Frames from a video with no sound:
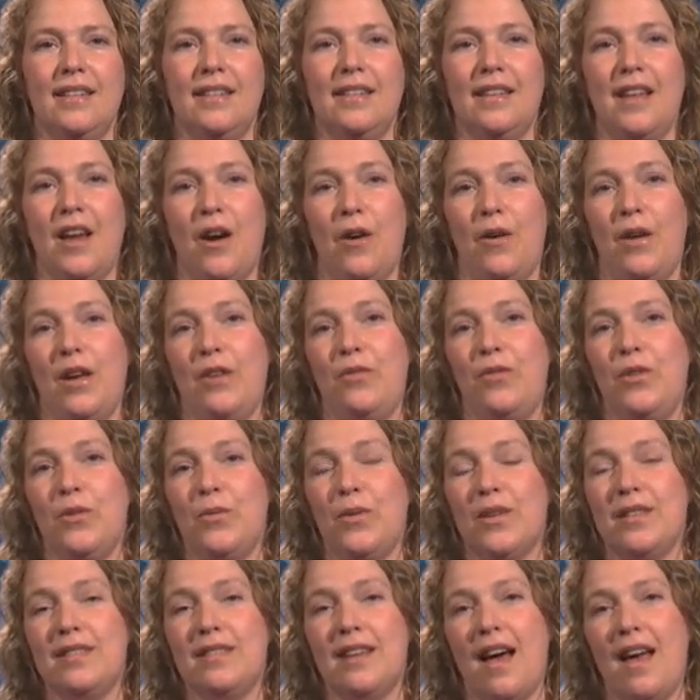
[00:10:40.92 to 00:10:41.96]
Now, if you
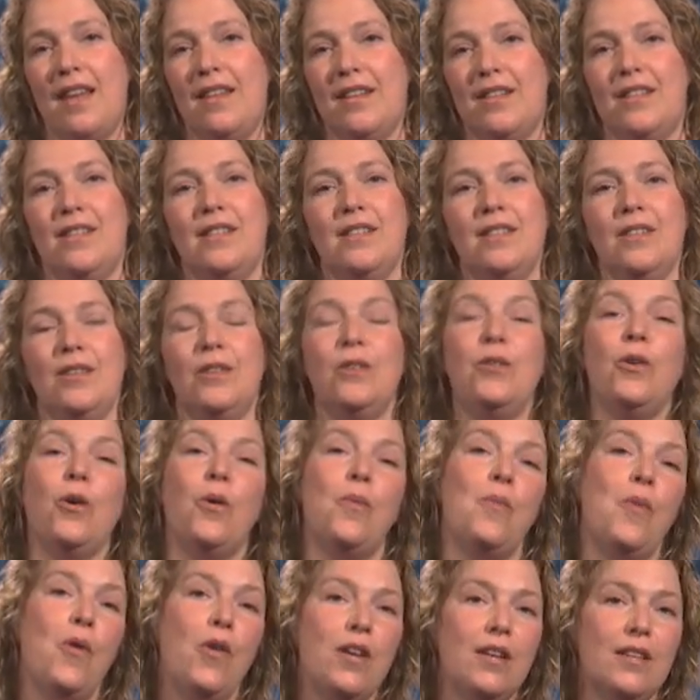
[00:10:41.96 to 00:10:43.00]
want to either know
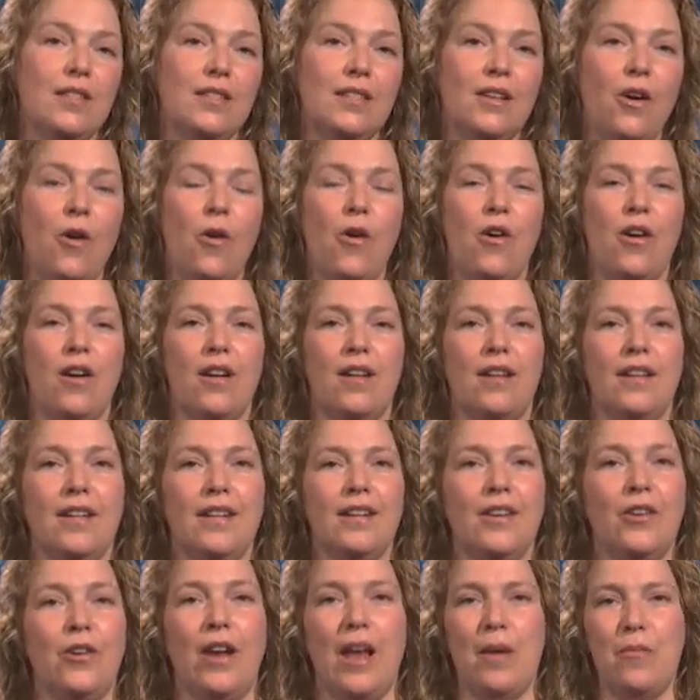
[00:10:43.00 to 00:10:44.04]
more or
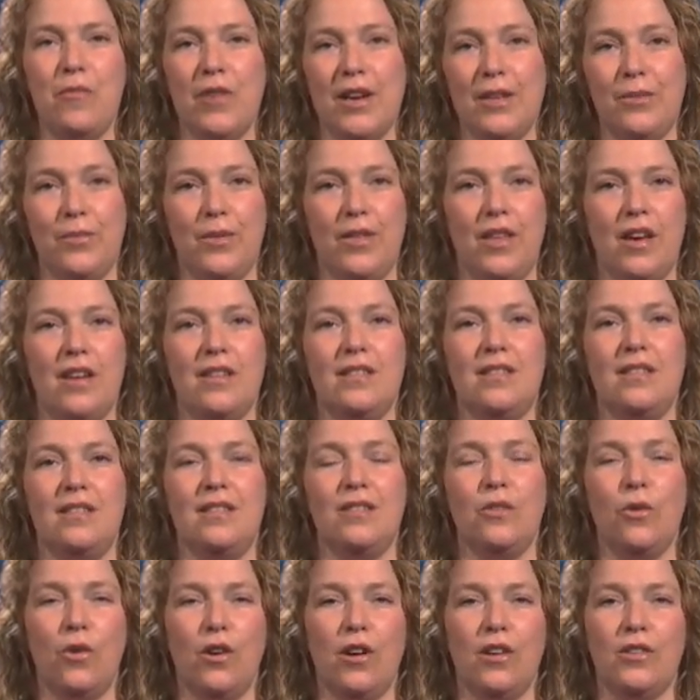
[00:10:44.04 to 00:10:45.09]
collaborate with
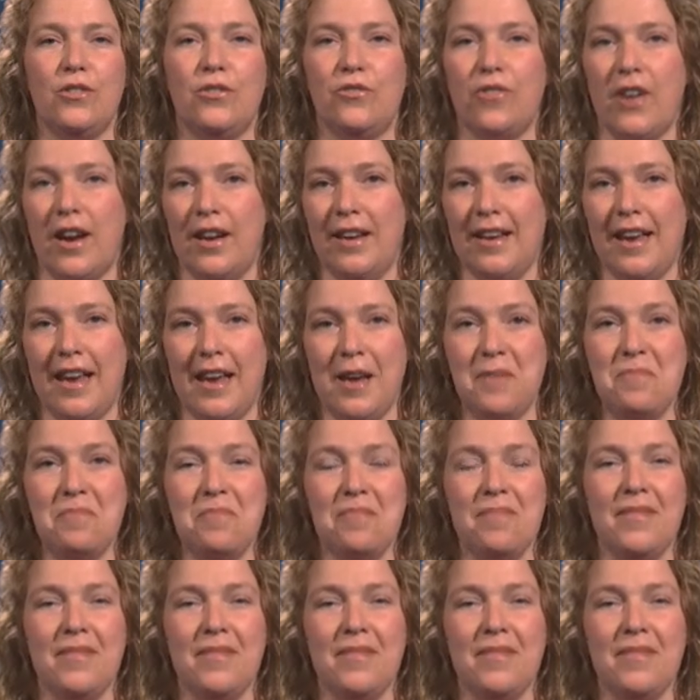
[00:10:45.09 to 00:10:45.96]
us or try the game,